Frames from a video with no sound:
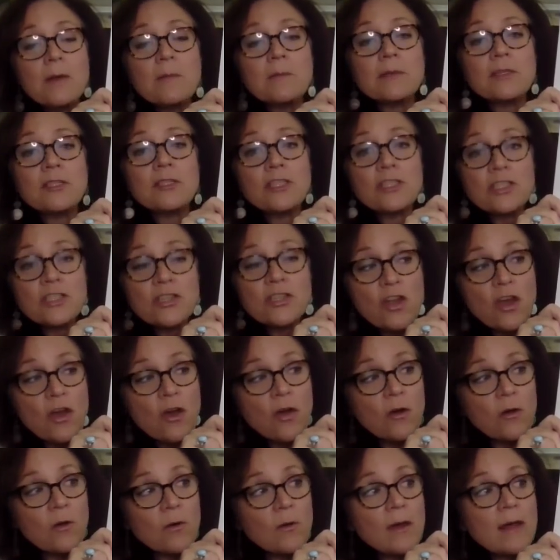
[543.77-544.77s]
but just
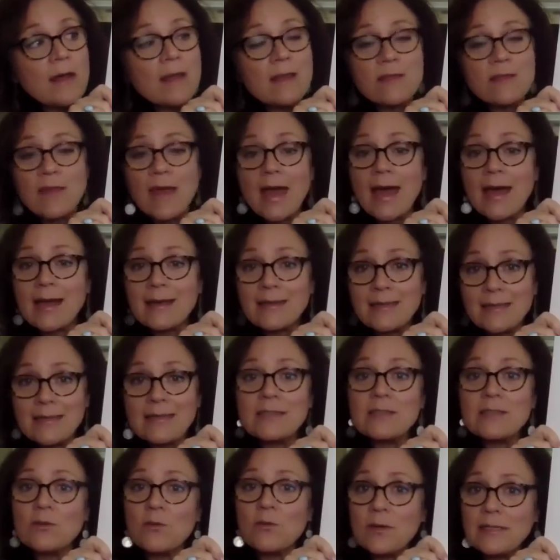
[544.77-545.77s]
know that
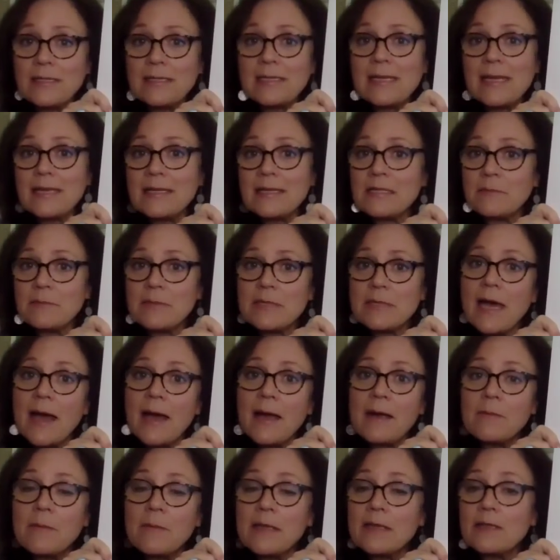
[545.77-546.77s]
it is going to take some
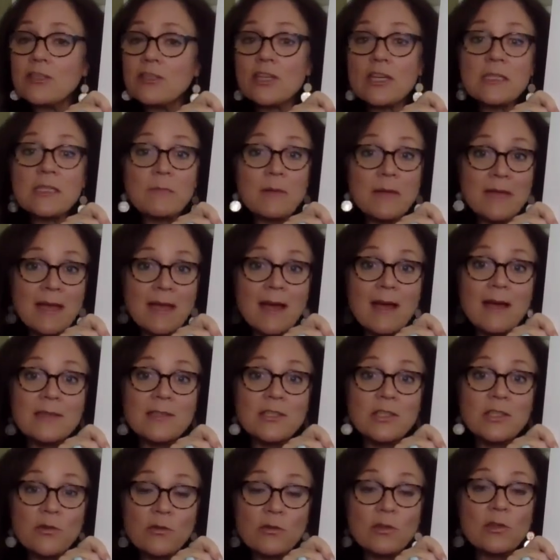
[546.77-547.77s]
time just
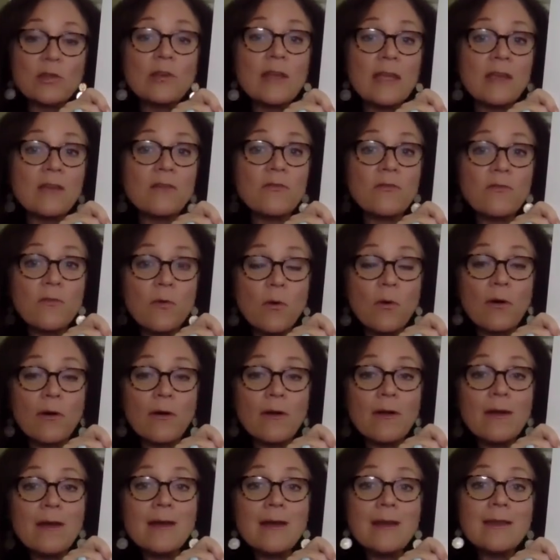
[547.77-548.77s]
because you're looking
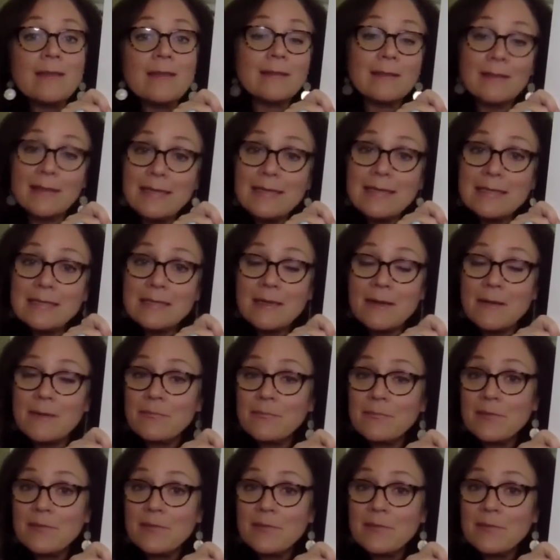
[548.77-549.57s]
for the least,